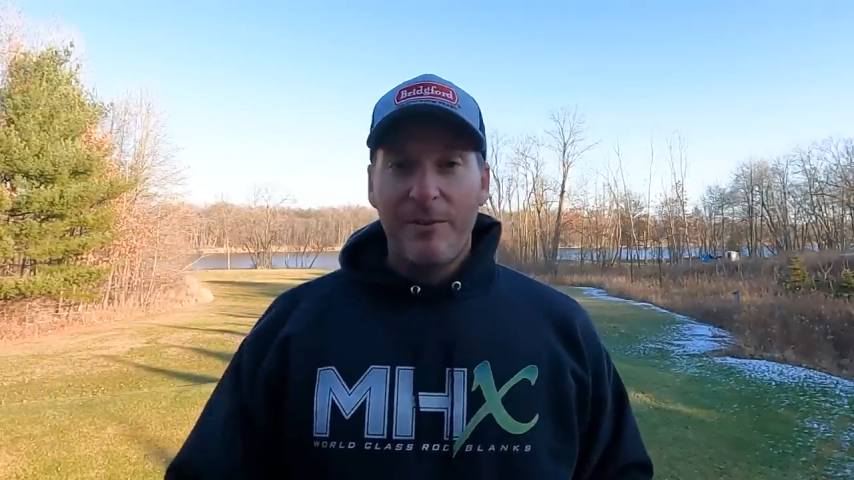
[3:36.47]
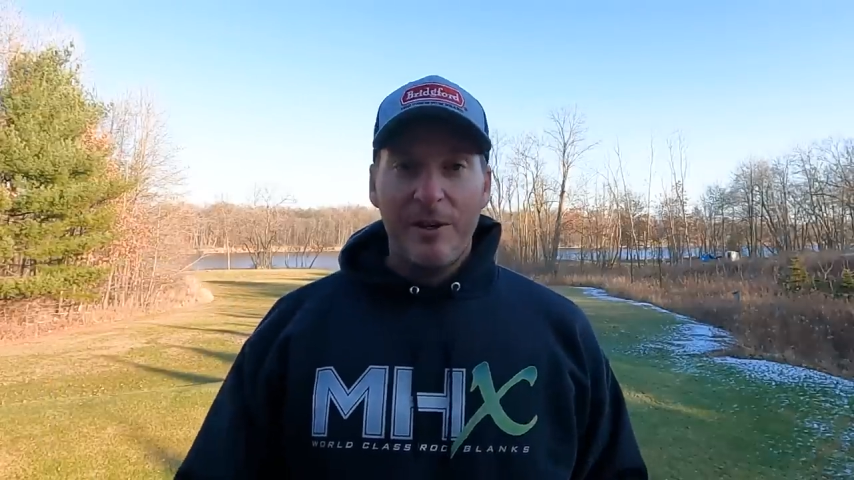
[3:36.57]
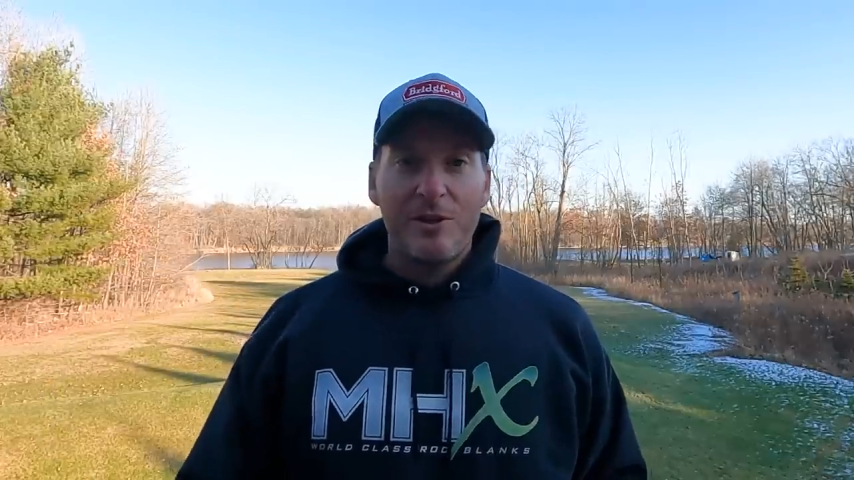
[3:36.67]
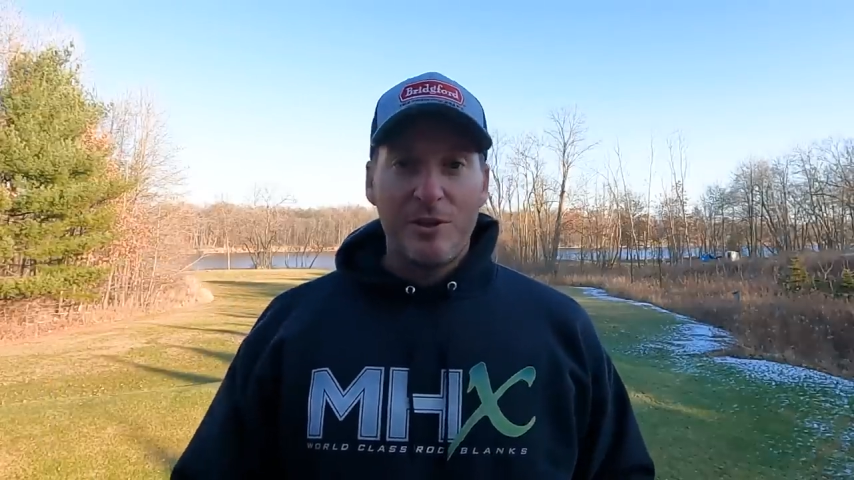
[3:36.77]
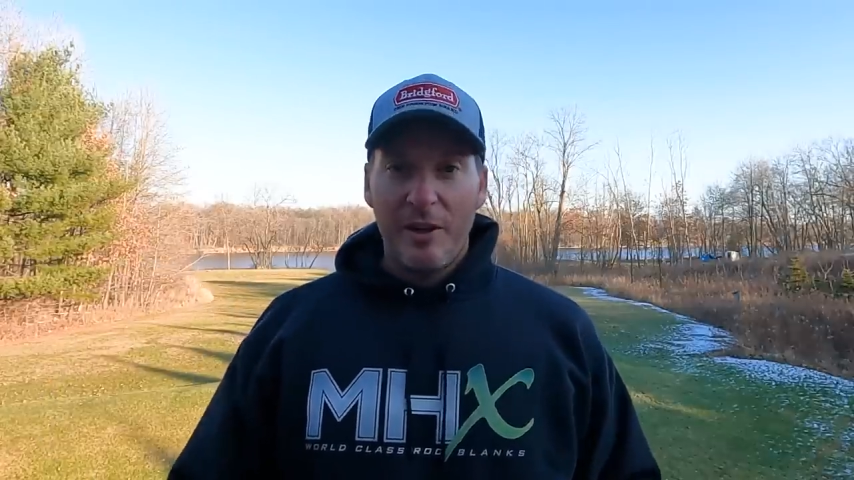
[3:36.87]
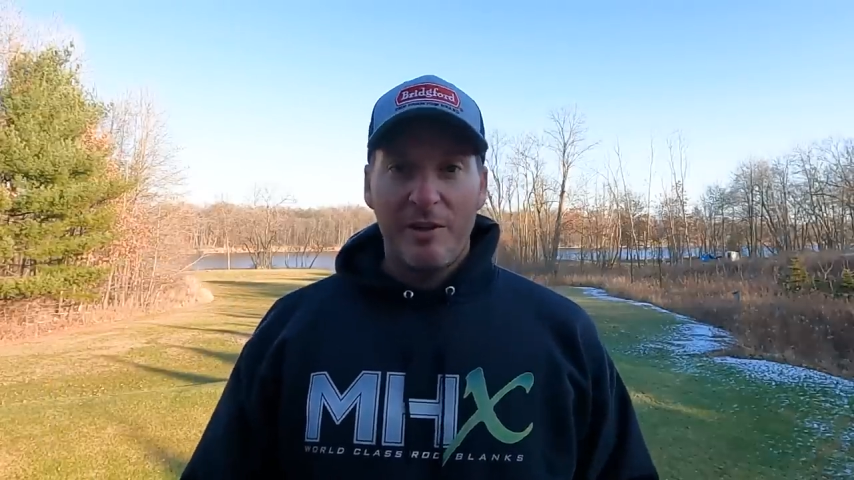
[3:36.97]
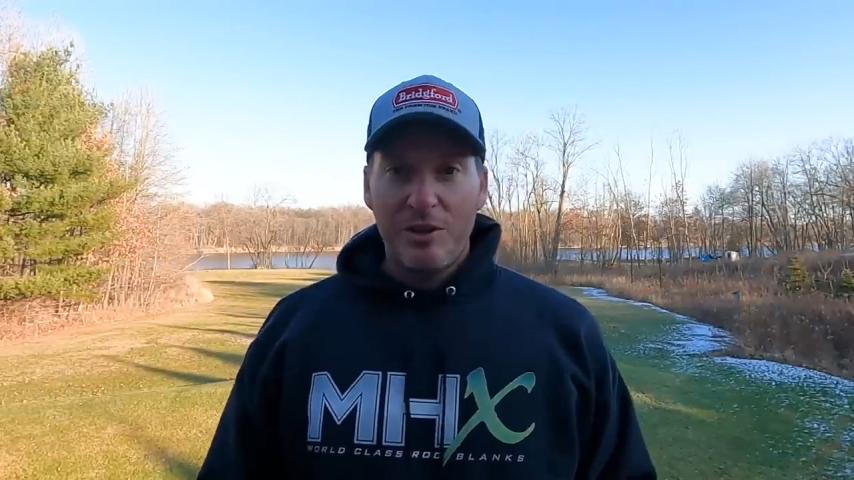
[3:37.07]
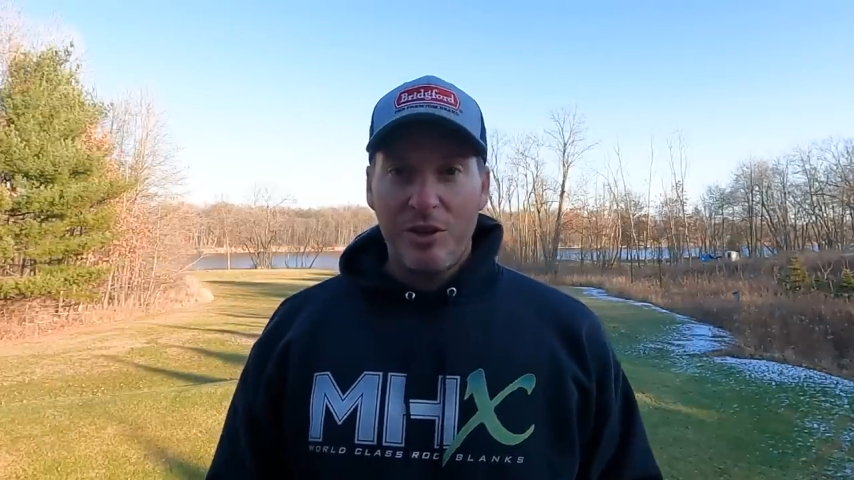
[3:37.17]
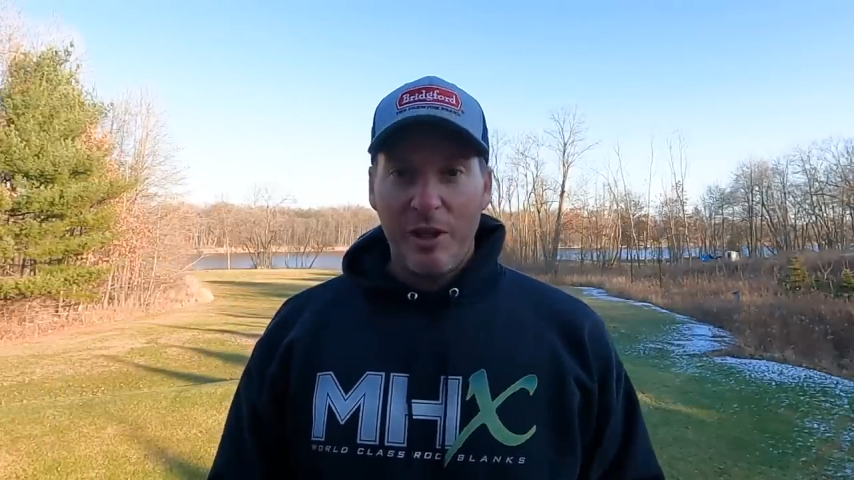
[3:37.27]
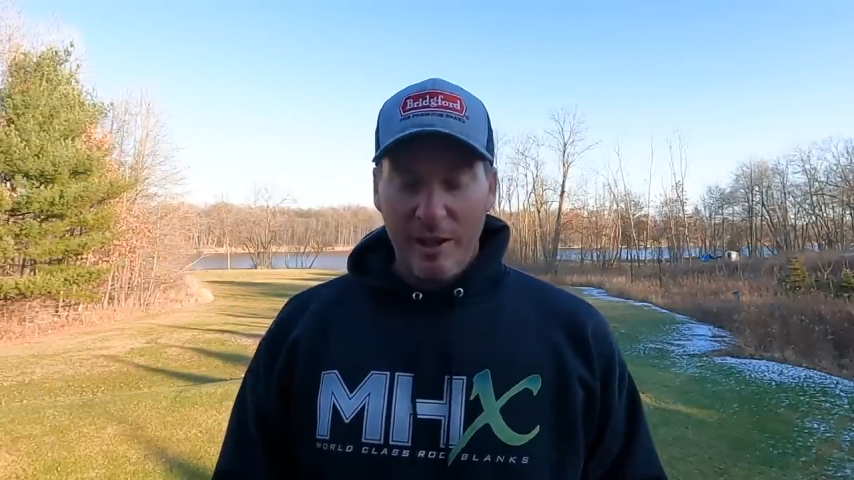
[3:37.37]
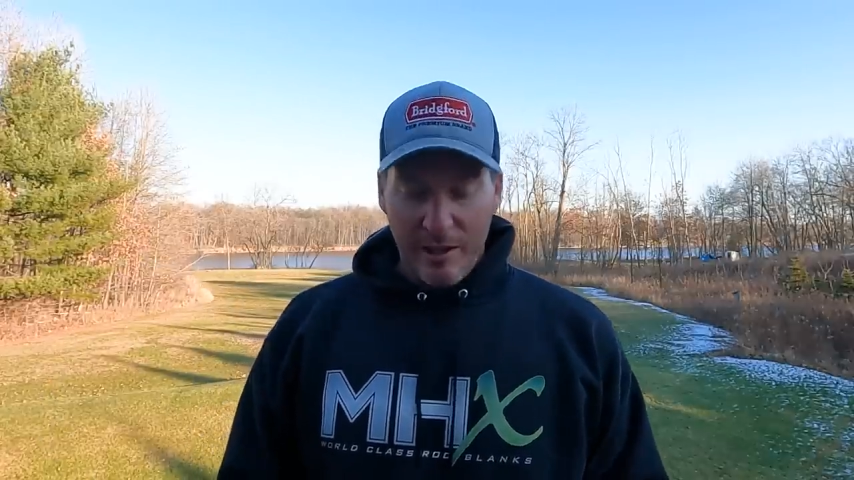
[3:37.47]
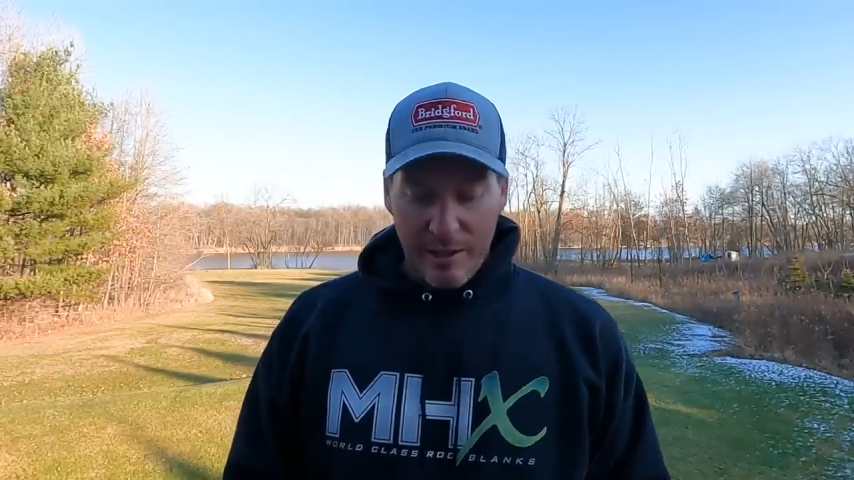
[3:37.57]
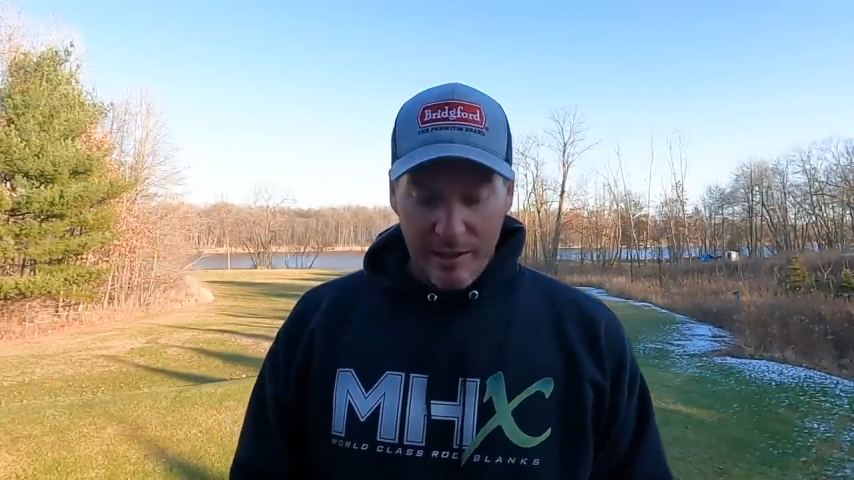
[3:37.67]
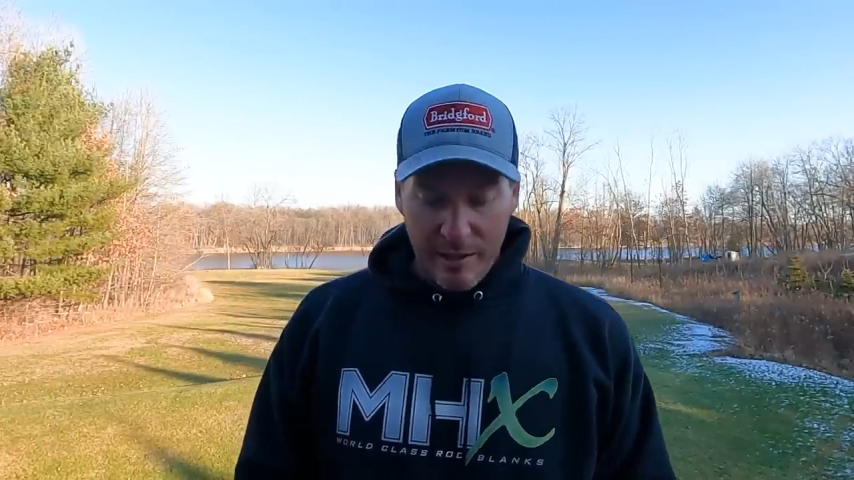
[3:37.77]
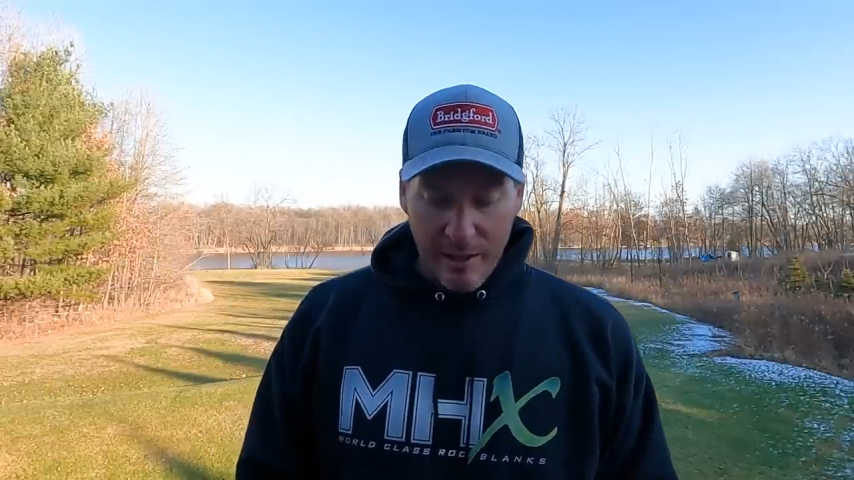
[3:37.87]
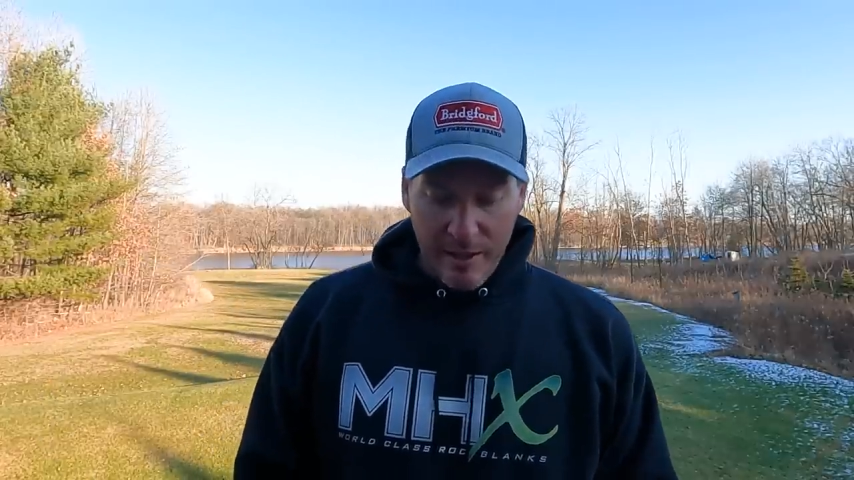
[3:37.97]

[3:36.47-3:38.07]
fish on a shaky head.